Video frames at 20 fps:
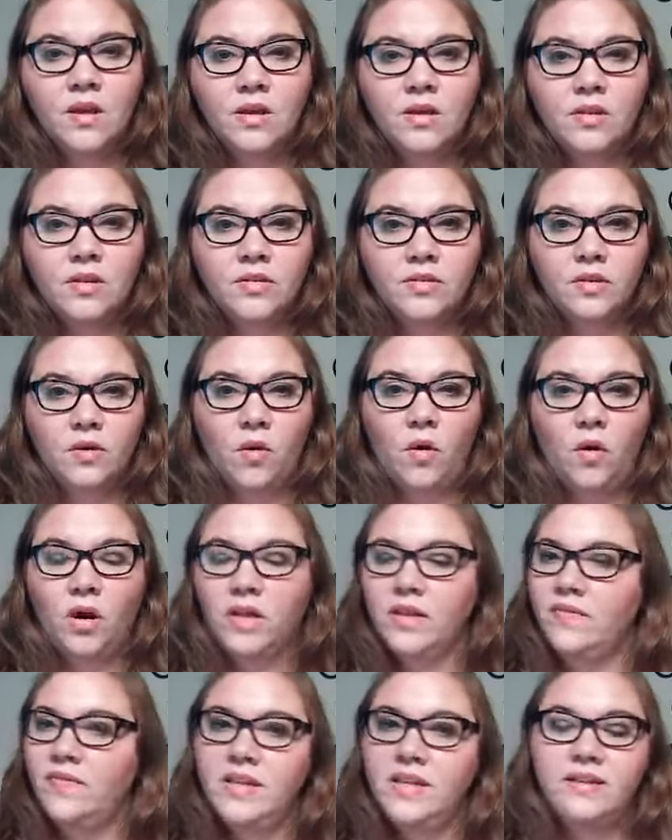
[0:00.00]
So all
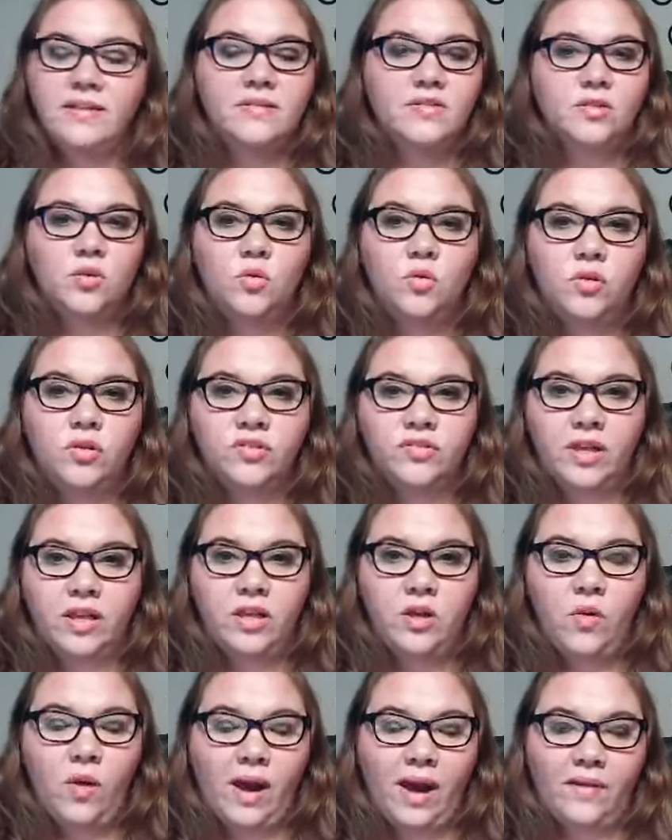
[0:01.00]
of these tools that
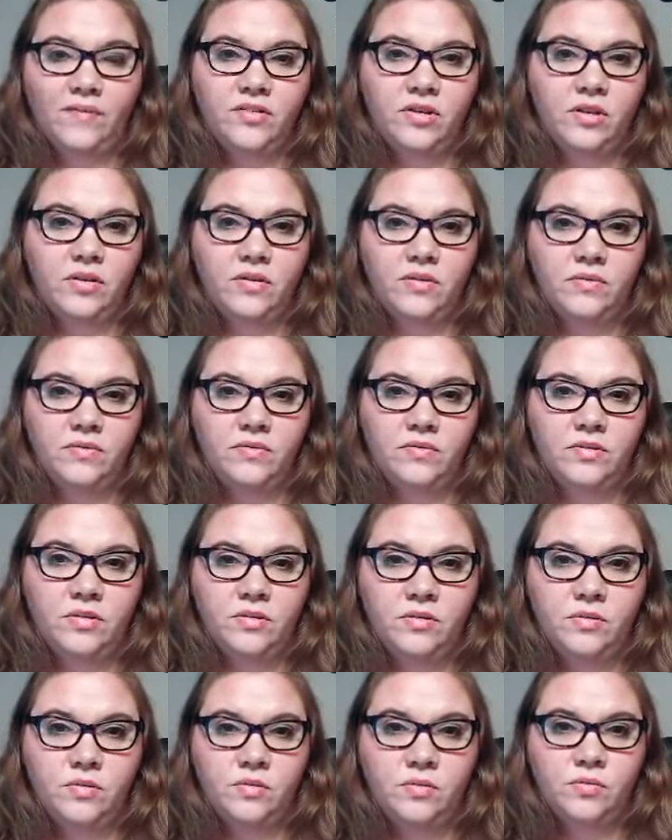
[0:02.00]
you have
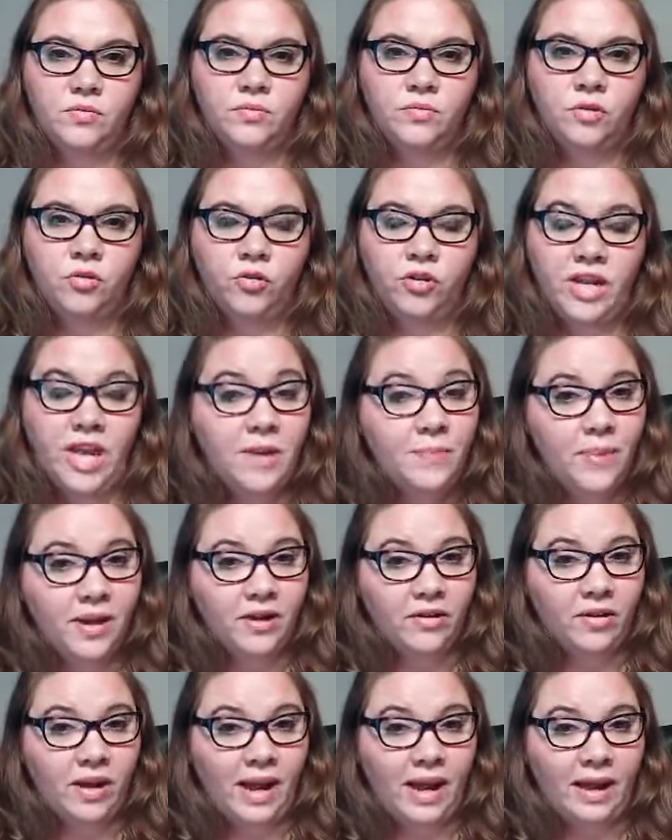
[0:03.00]
to create
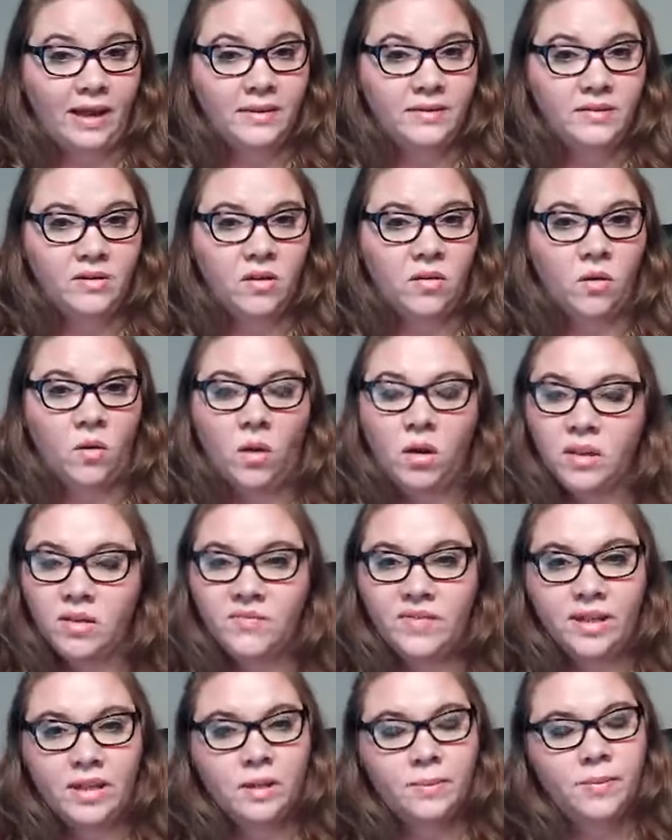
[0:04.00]
better ads are all
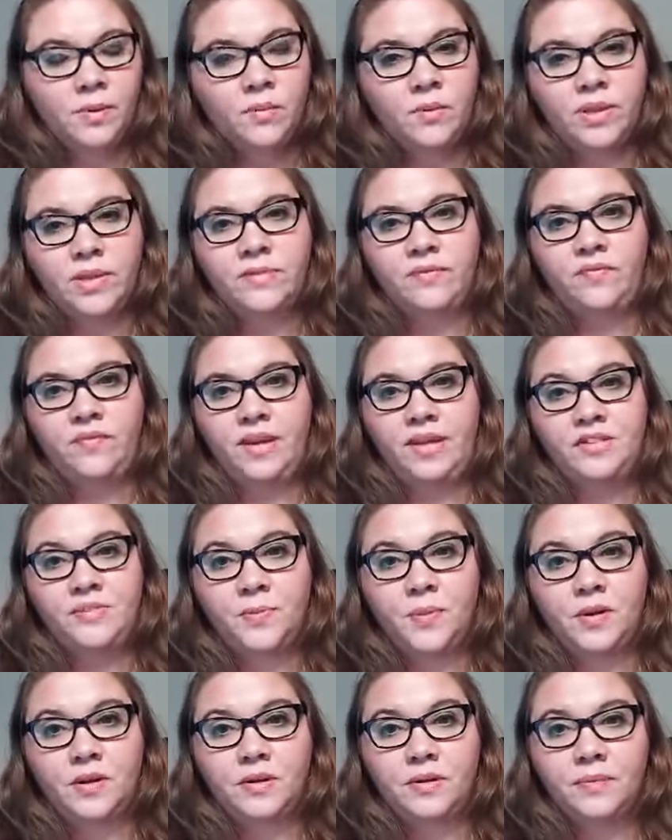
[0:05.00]
available within
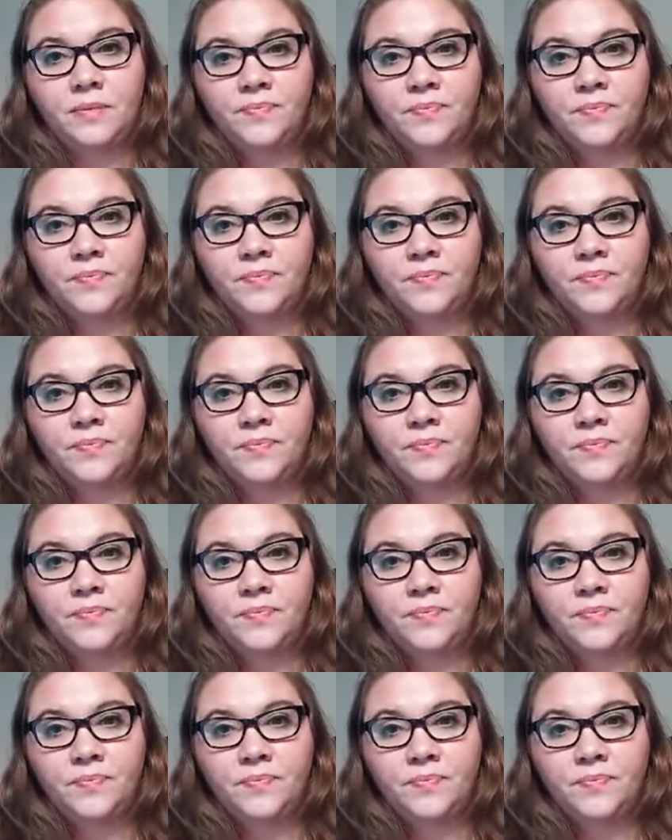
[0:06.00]
Facebook.